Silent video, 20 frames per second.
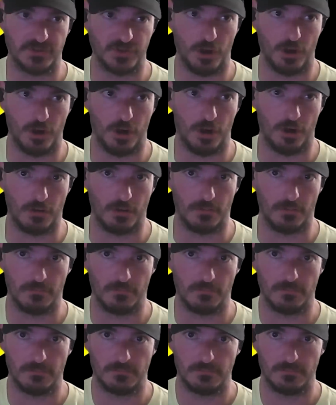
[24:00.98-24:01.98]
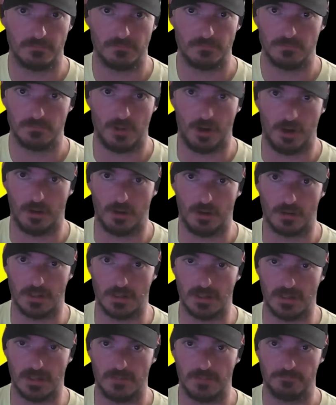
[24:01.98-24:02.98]
and our
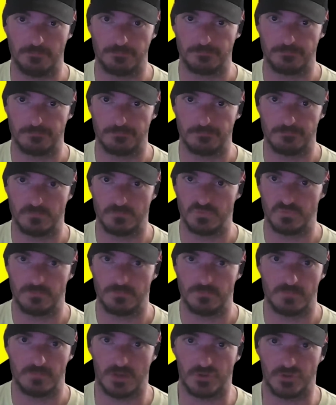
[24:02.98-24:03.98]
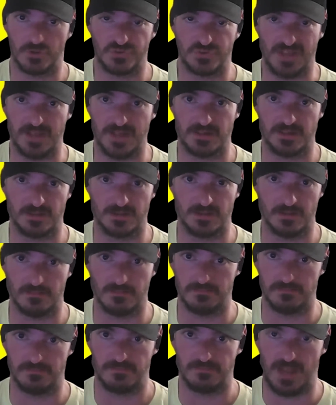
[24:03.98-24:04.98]
our uh, understanding
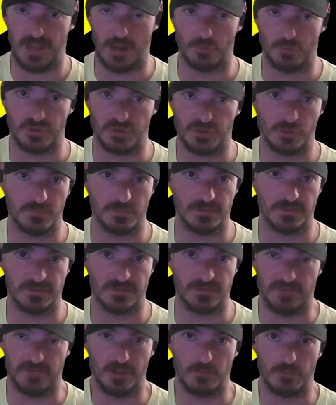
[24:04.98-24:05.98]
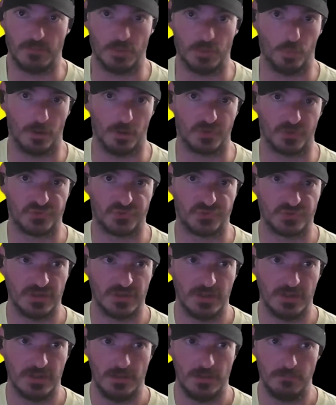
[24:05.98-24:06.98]
of how human development works
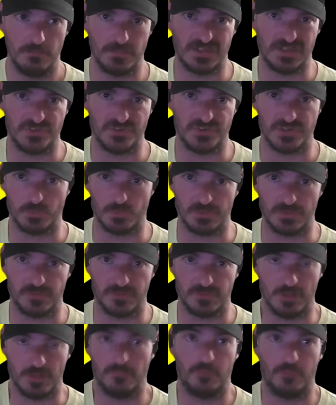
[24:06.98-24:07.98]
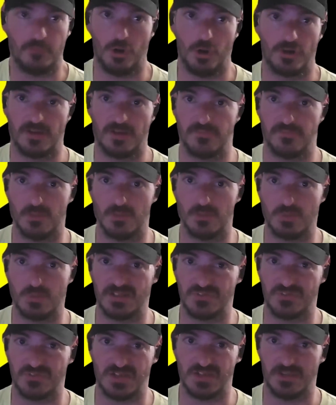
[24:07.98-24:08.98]
means that we've come far enough that
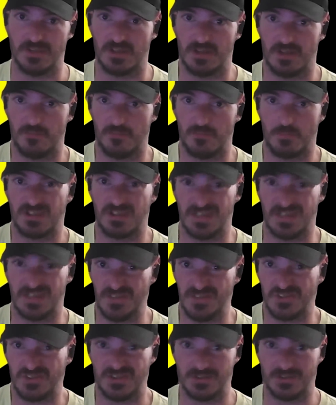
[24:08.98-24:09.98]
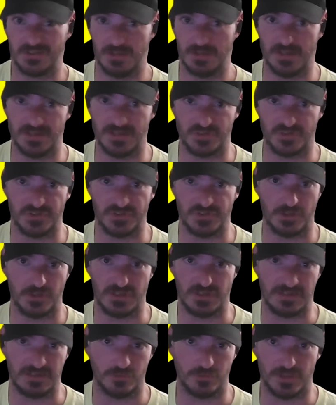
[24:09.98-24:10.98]
we can say that government isn't a
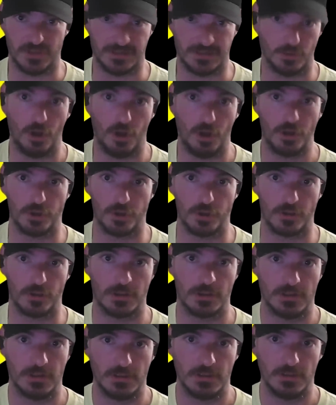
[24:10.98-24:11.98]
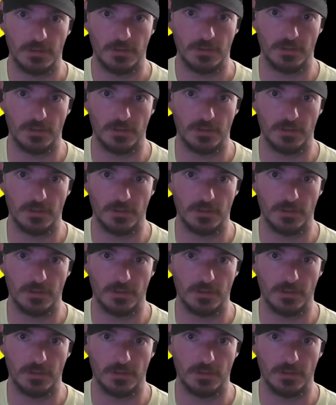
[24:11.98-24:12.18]
necessary evil any longer.